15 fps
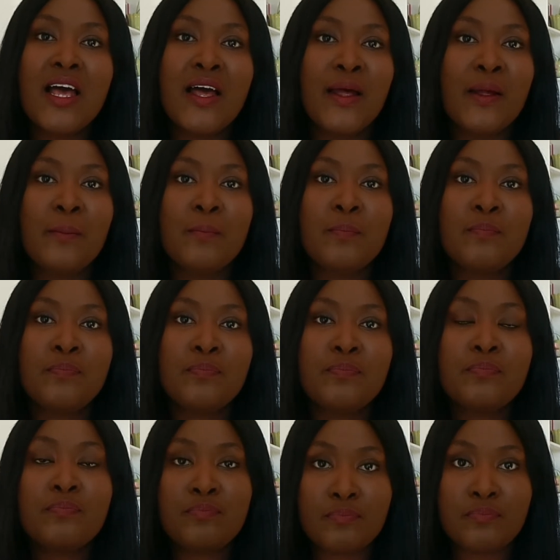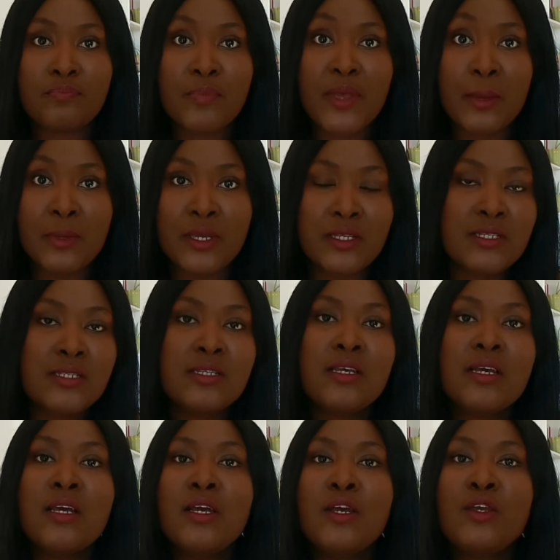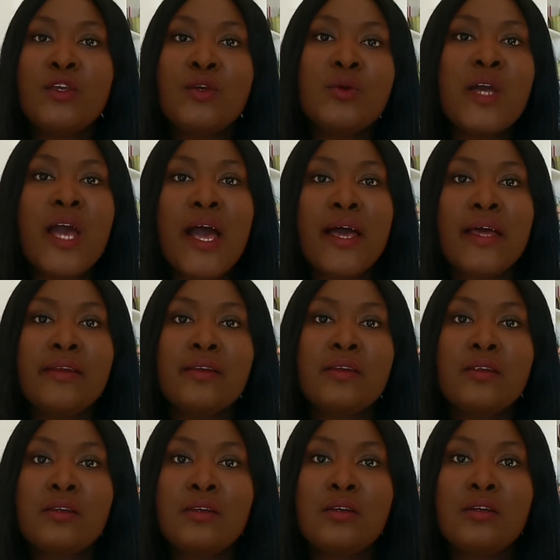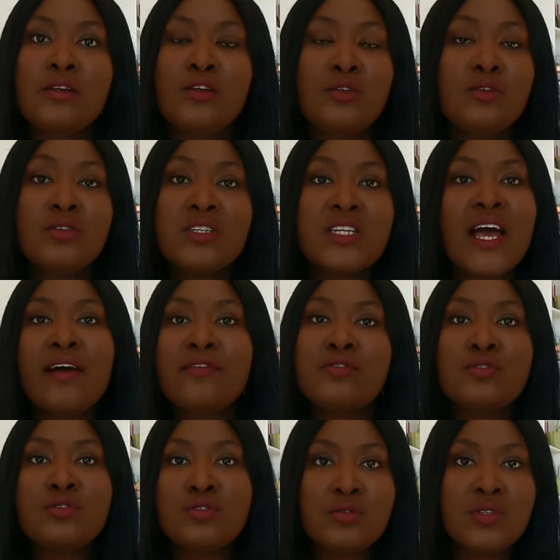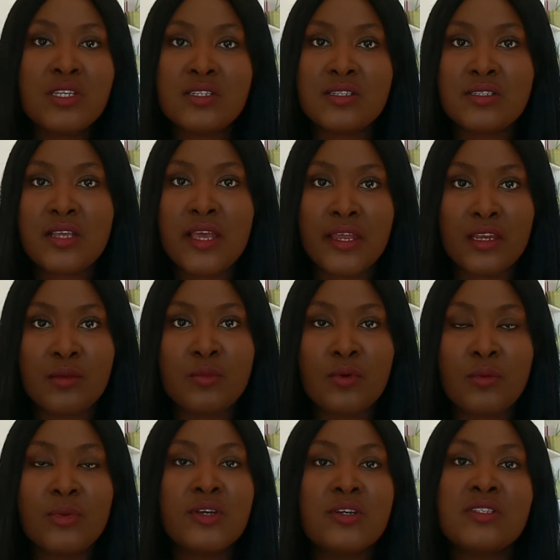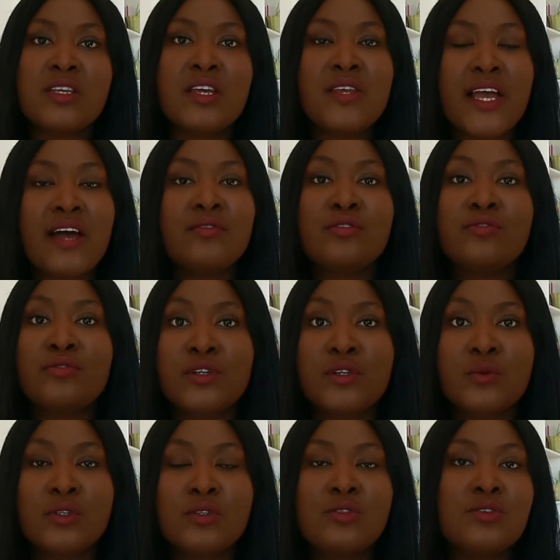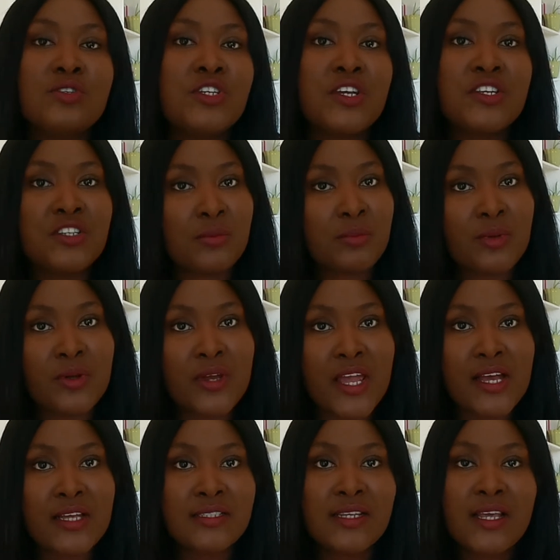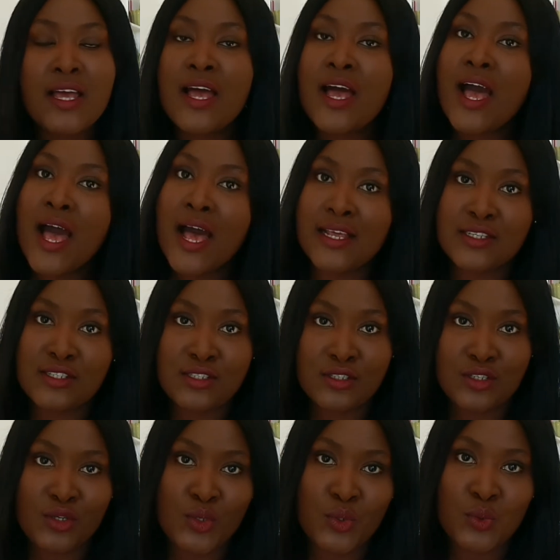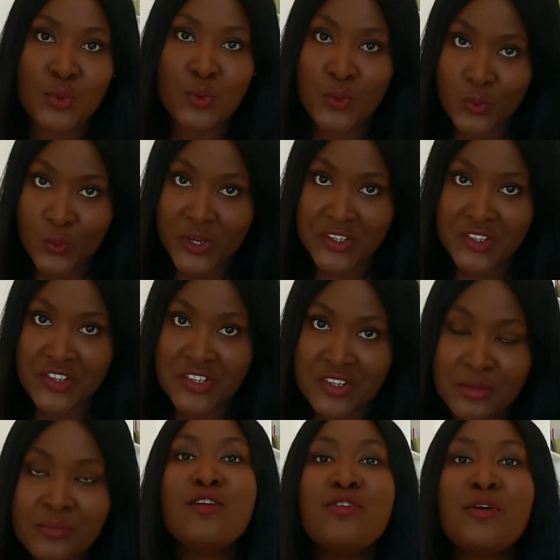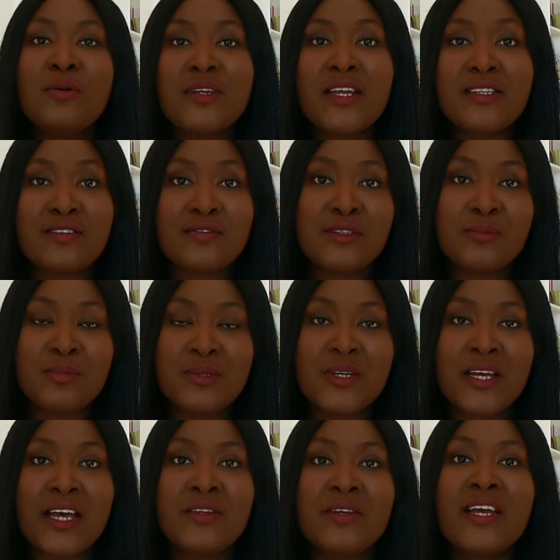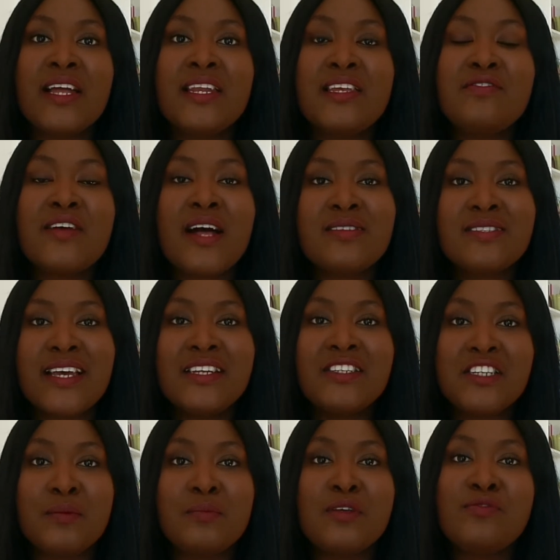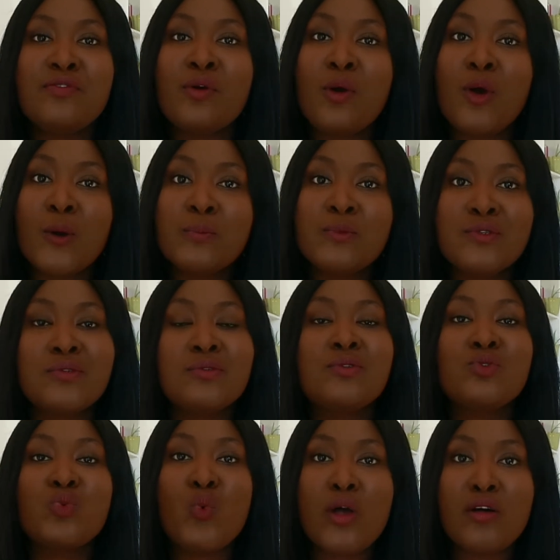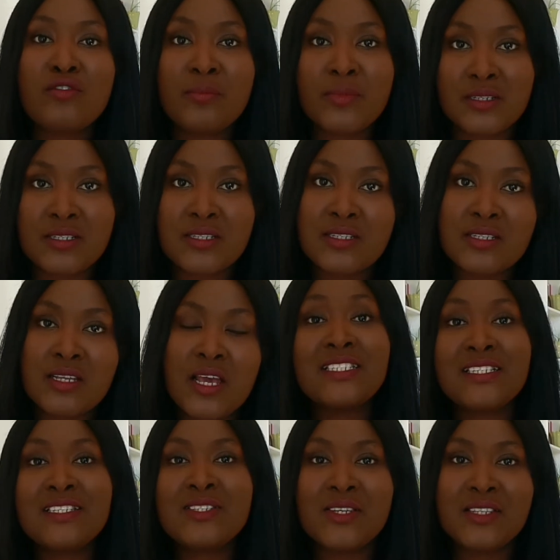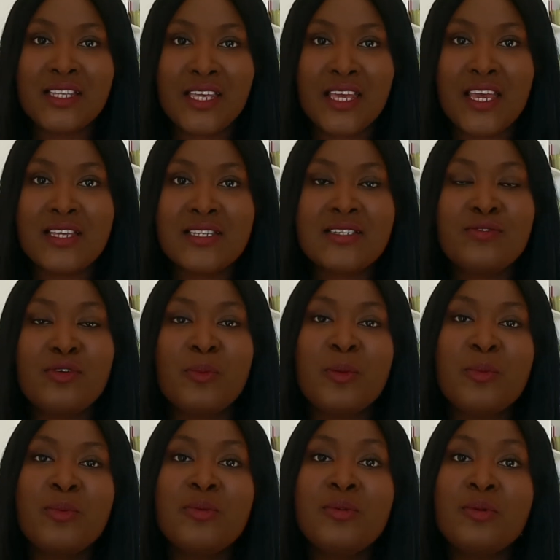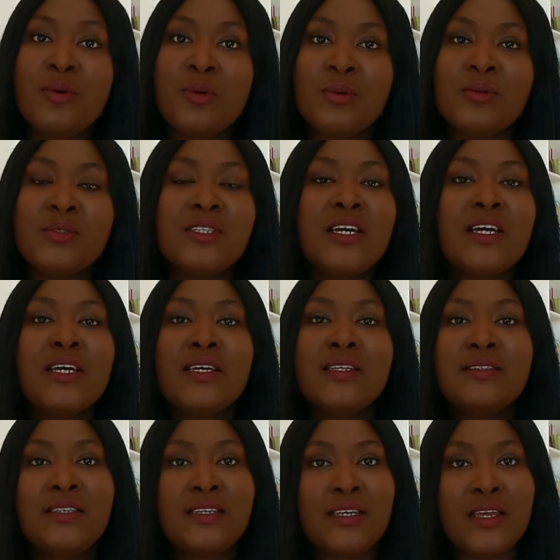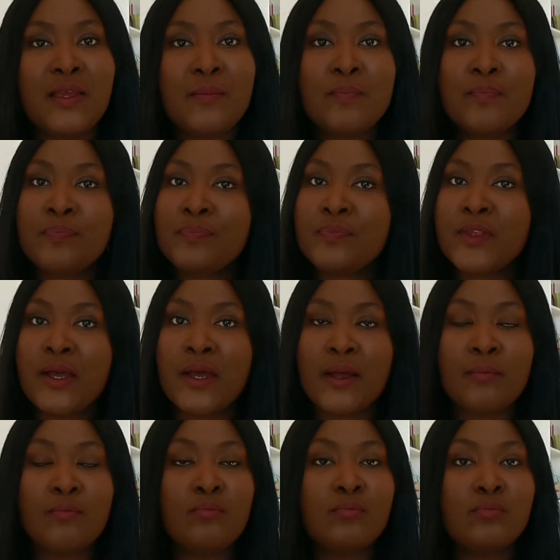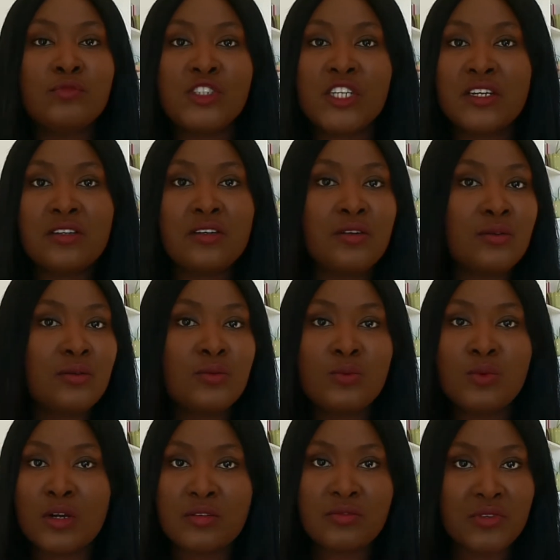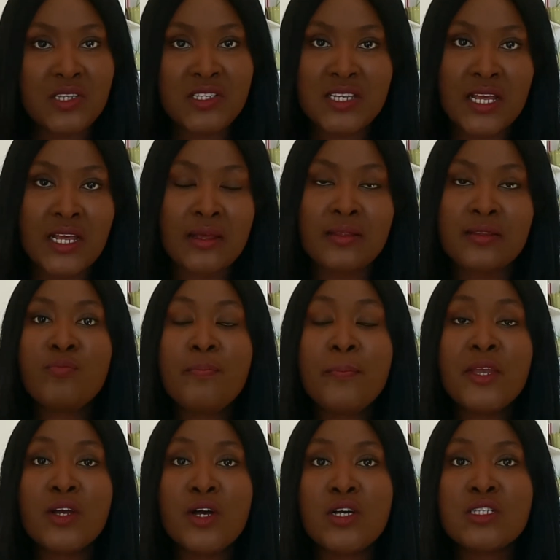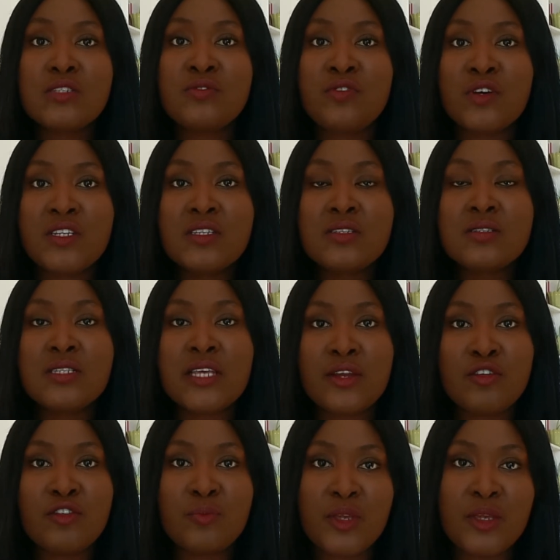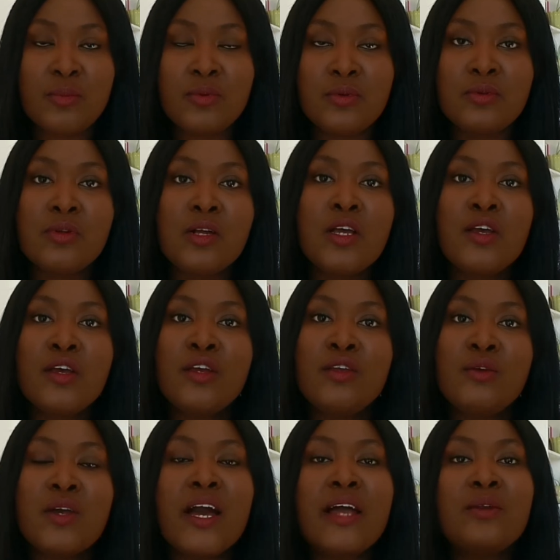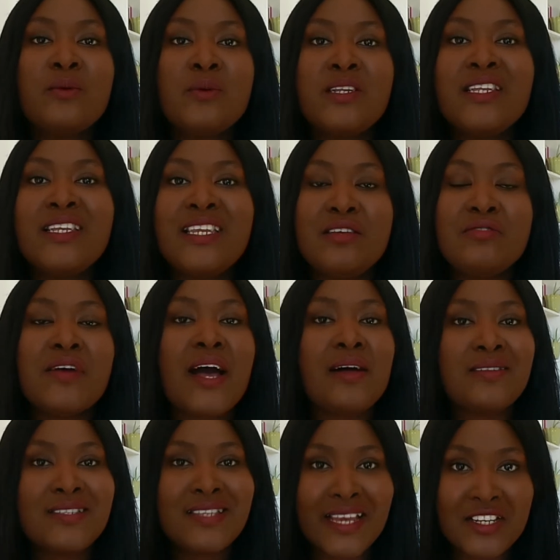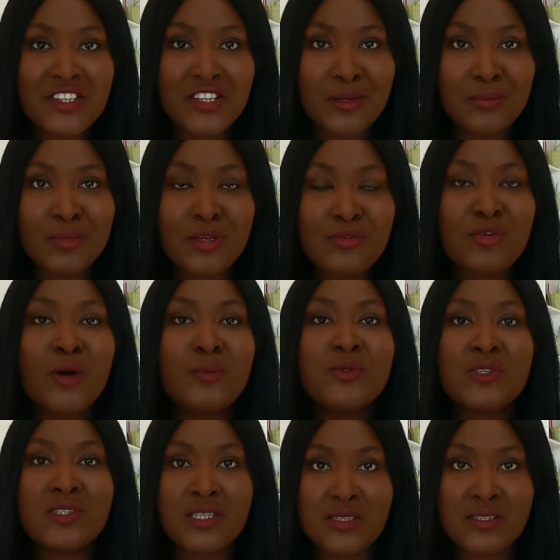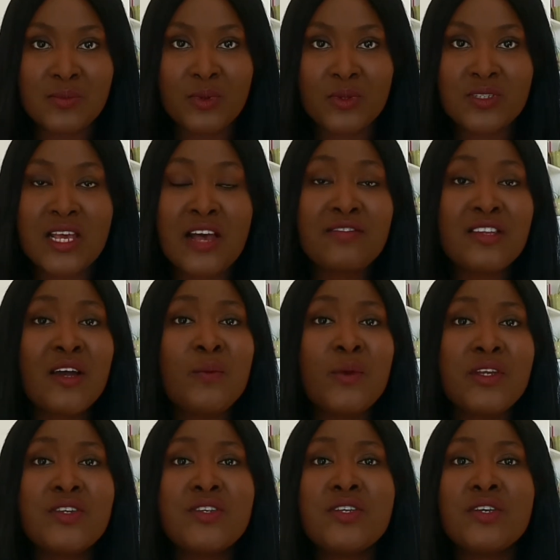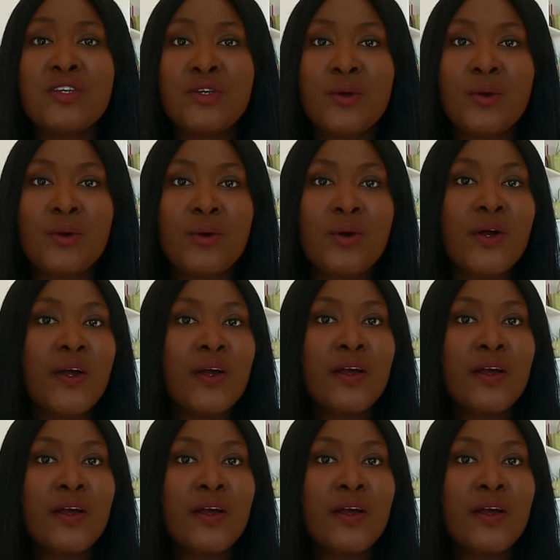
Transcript: permit, you do not have to do this anymore, because then you have the free will to change employers as you wish. For holders of the blue card, you can live outside Germany for up to 12 months. This is not the case for people who hold the general work visa, because for this set of people, you can only live outside Germany for up to 6 months, after which your